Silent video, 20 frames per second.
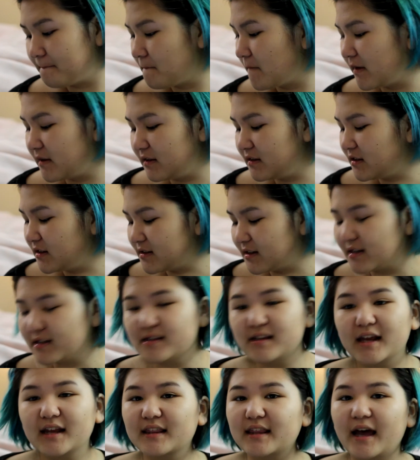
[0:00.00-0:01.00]
This is just a
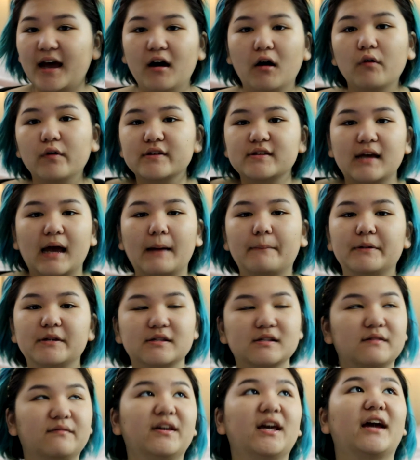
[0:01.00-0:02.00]
thing that always
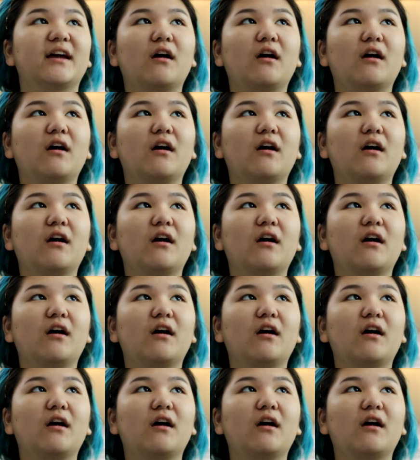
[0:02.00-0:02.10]
happens to me.